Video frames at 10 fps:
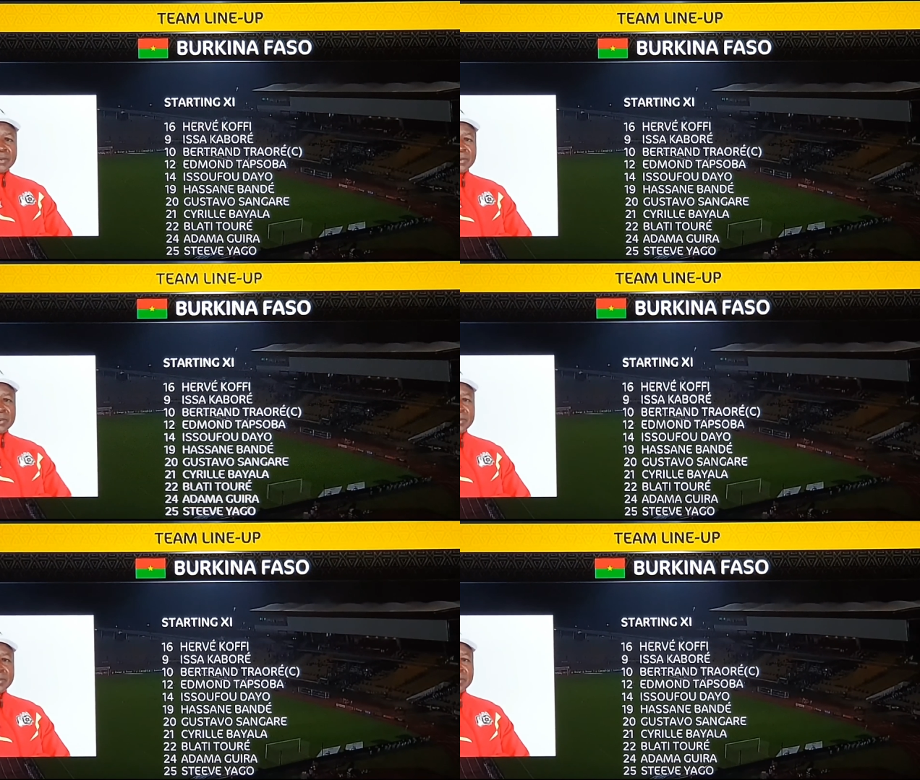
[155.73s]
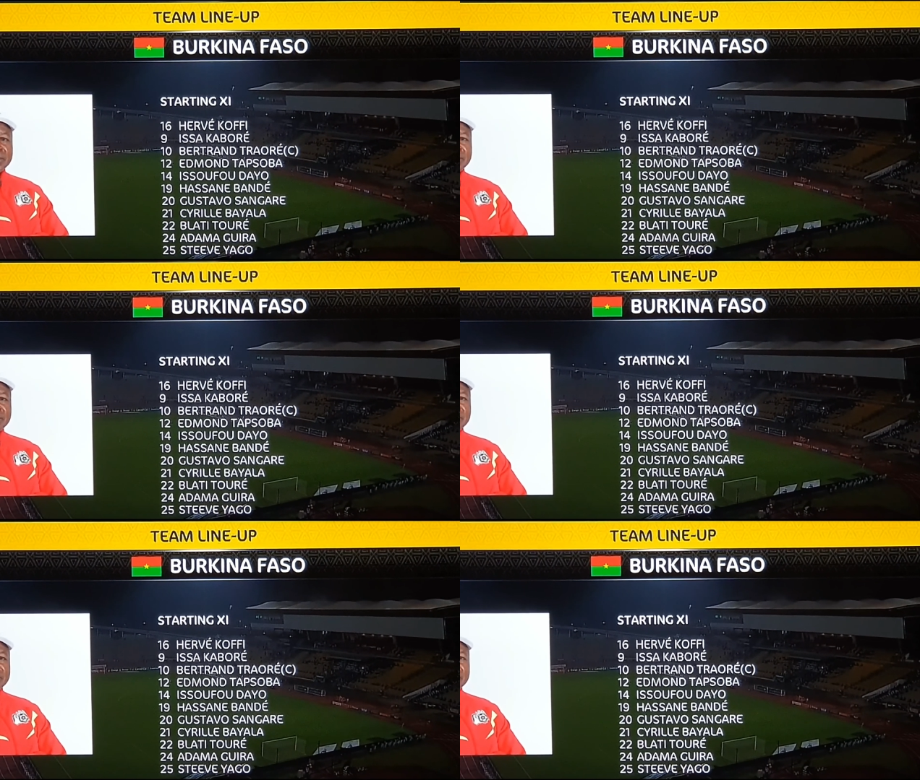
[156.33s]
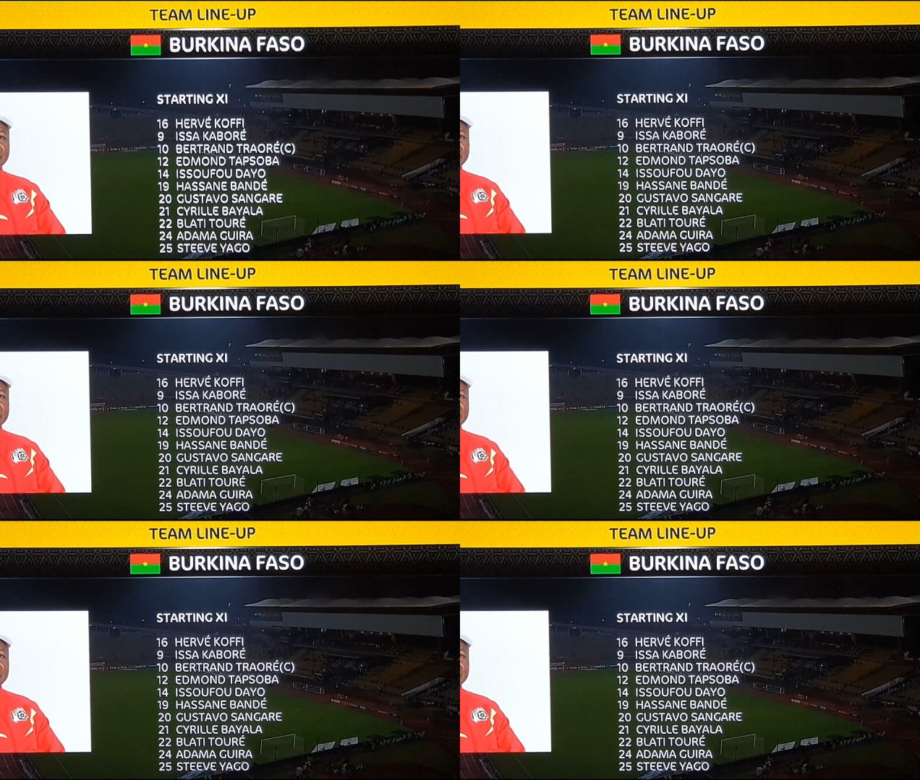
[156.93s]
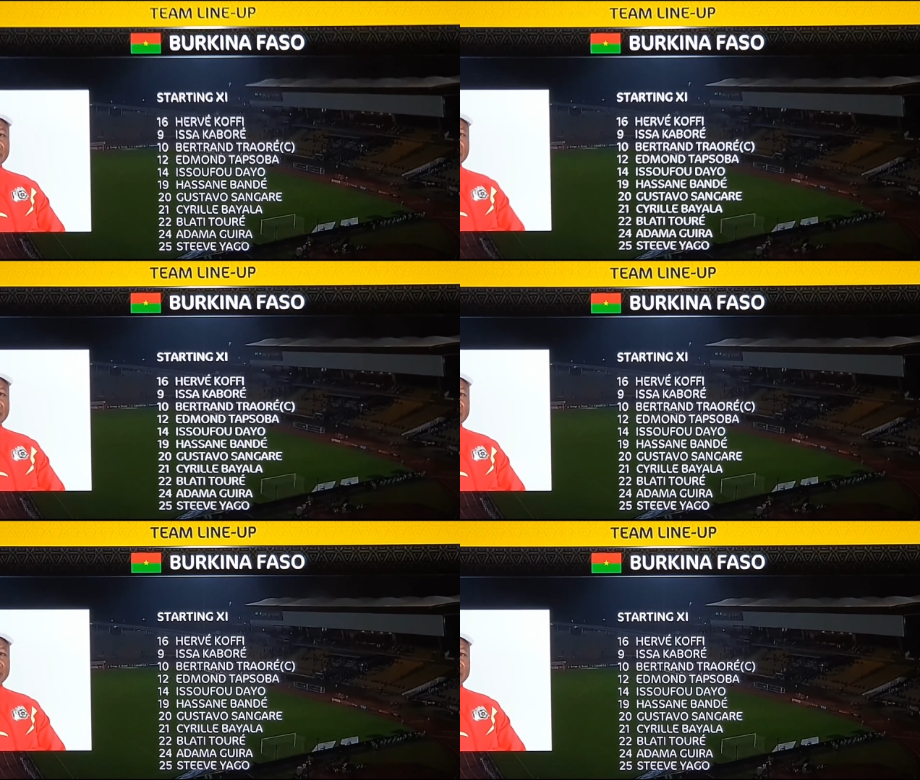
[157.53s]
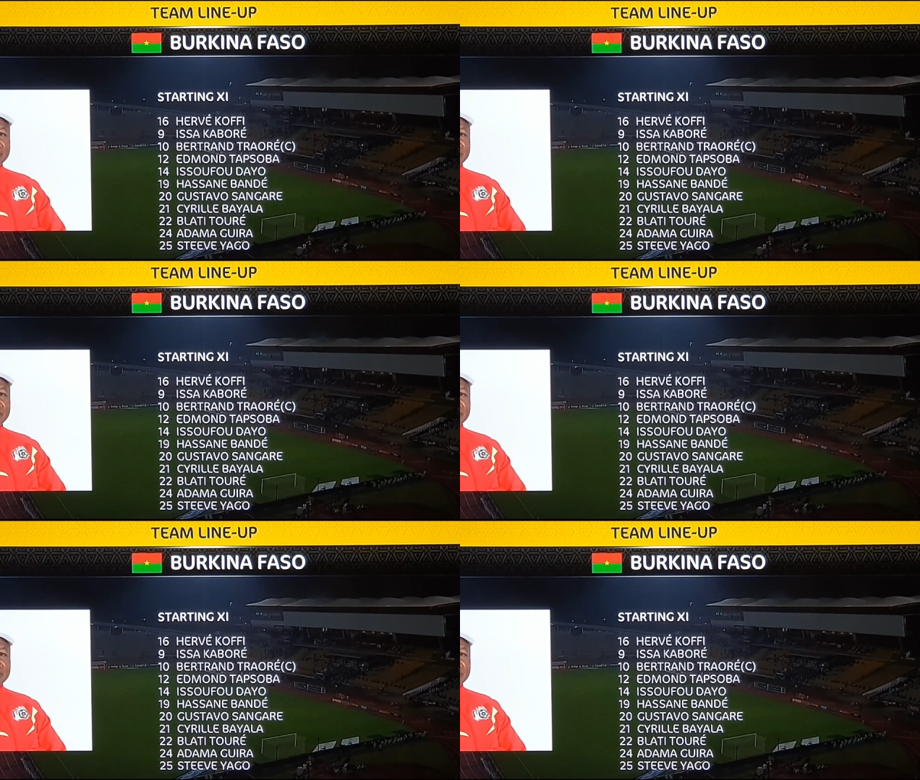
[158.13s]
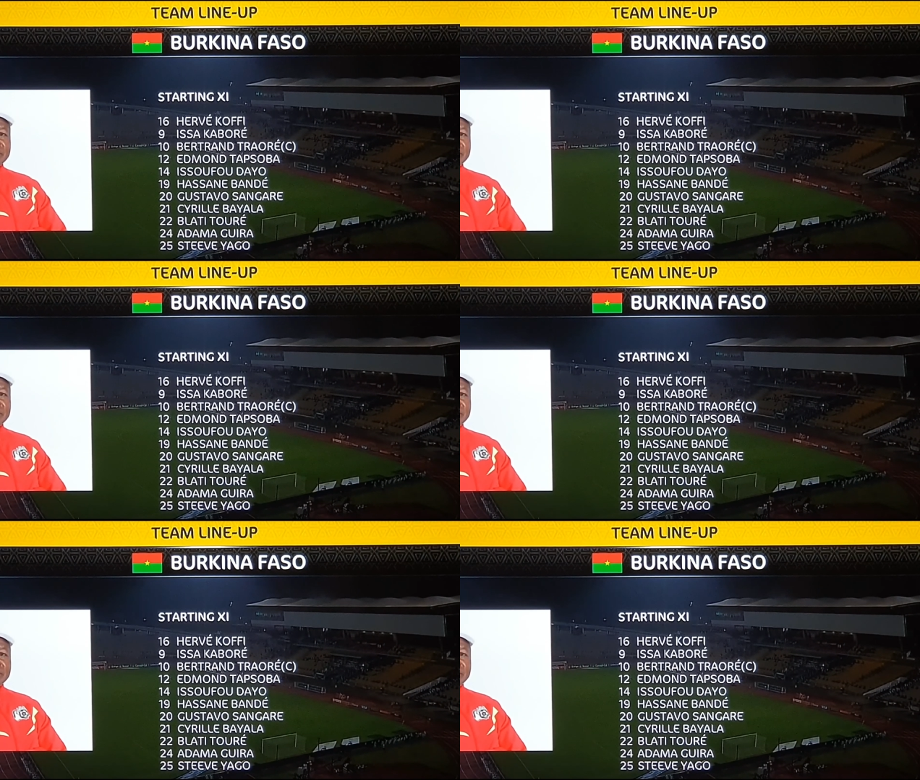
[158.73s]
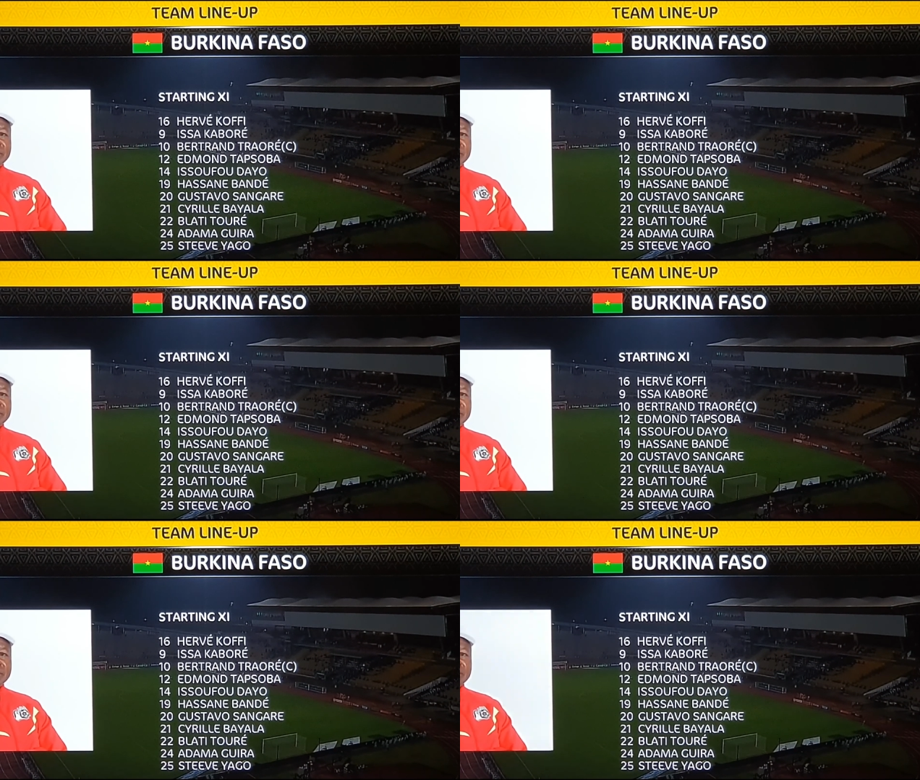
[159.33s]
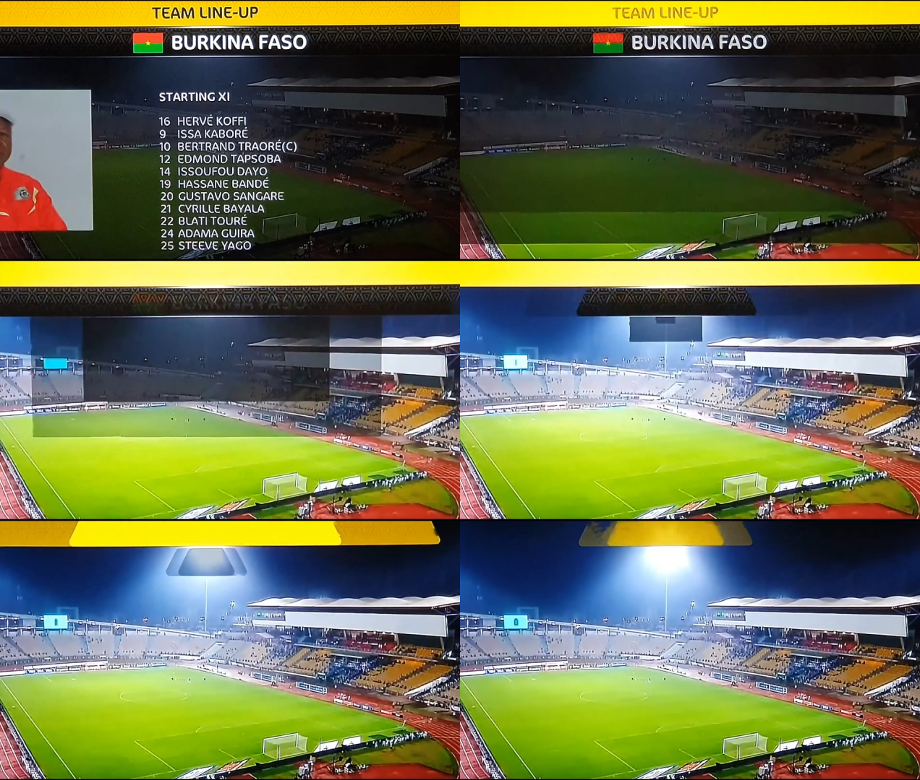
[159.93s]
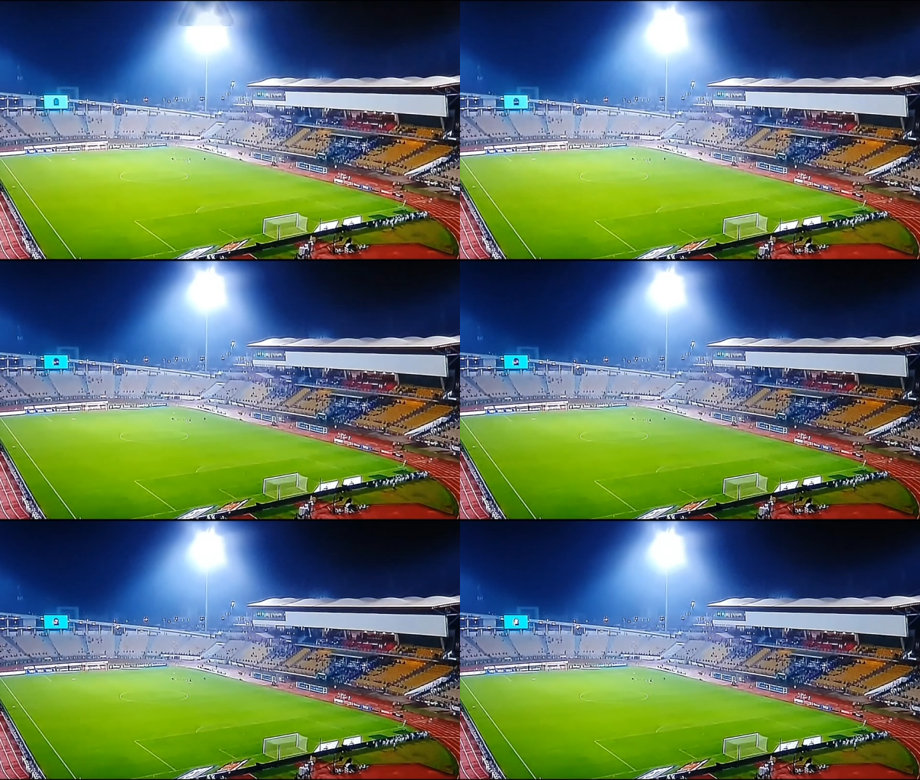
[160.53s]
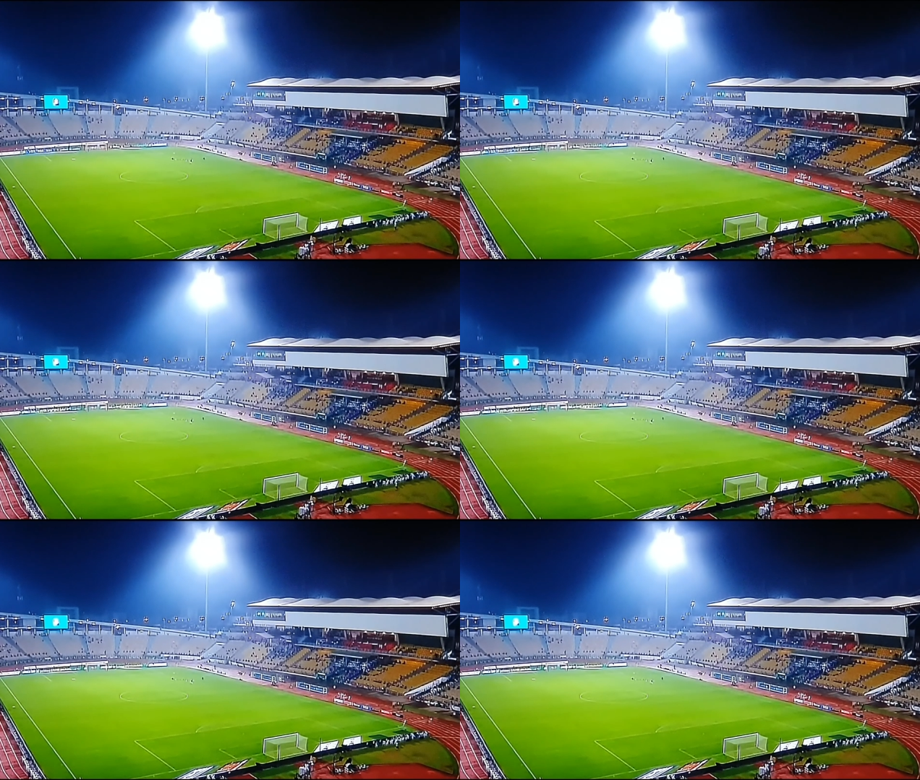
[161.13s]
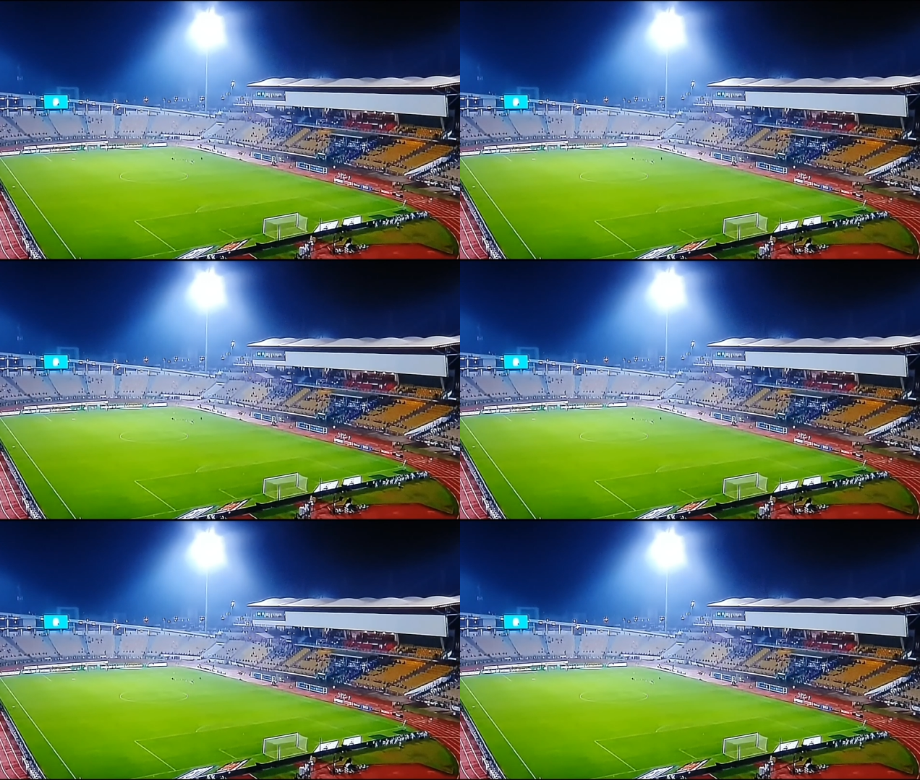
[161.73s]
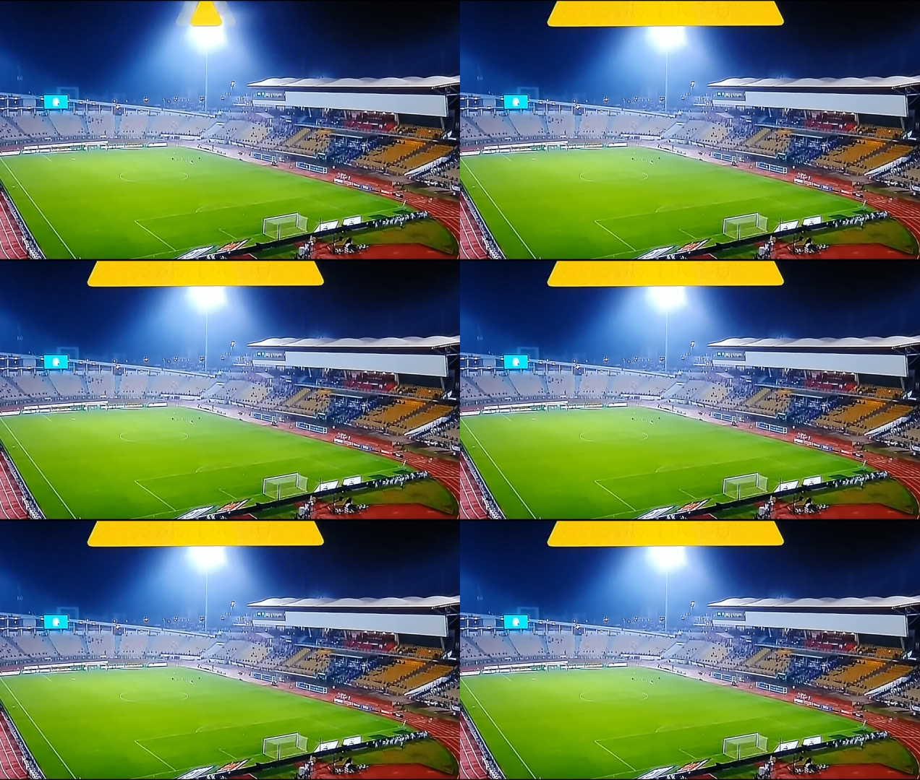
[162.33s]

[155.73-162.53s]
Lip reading: [unreadable: no face in view]